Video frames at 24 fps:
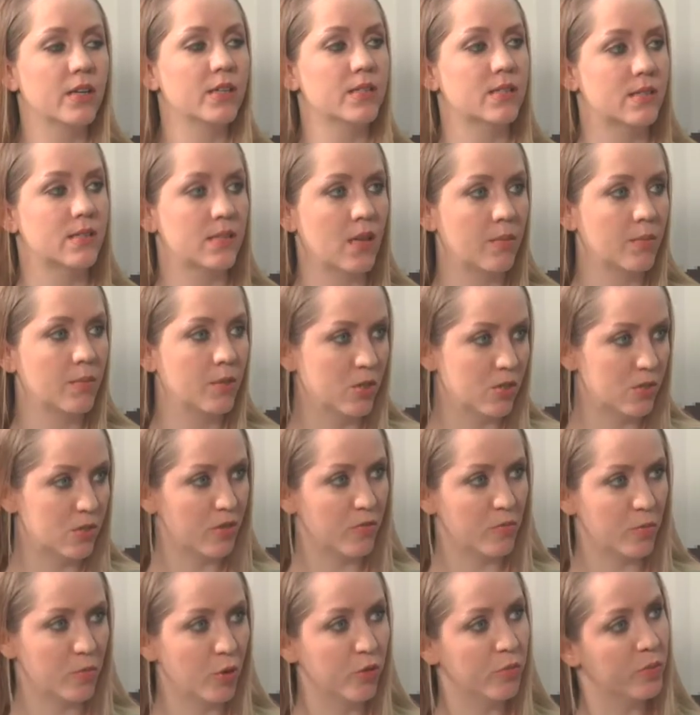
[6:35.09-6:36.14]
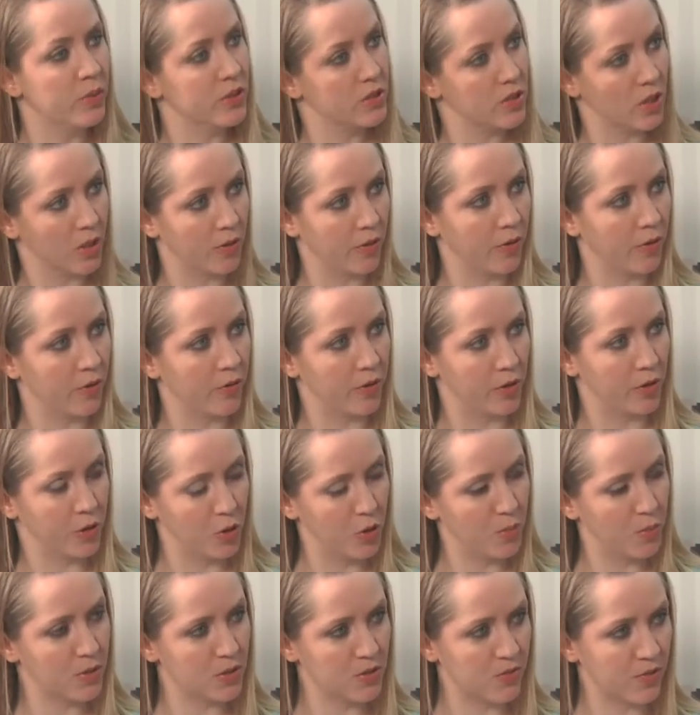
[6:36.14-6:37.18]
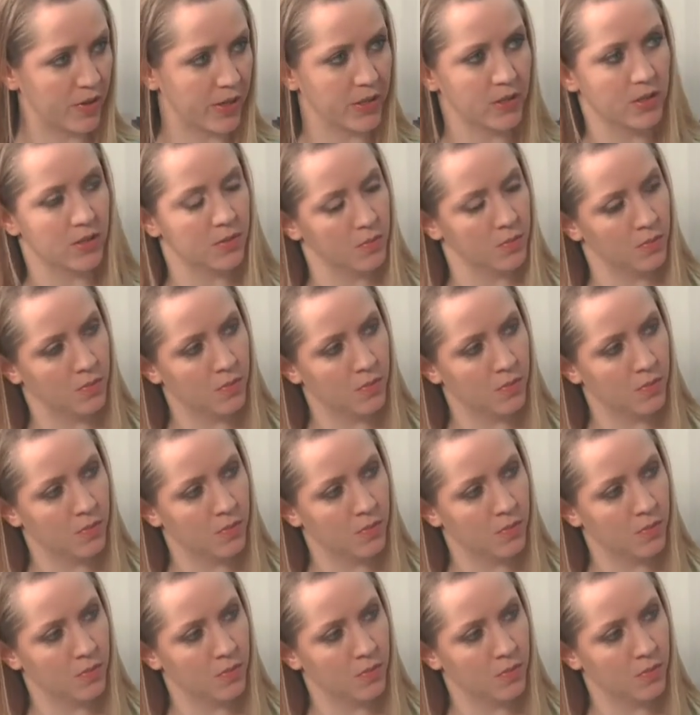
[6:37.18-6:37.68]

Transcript: is some news of movement on the renewables front.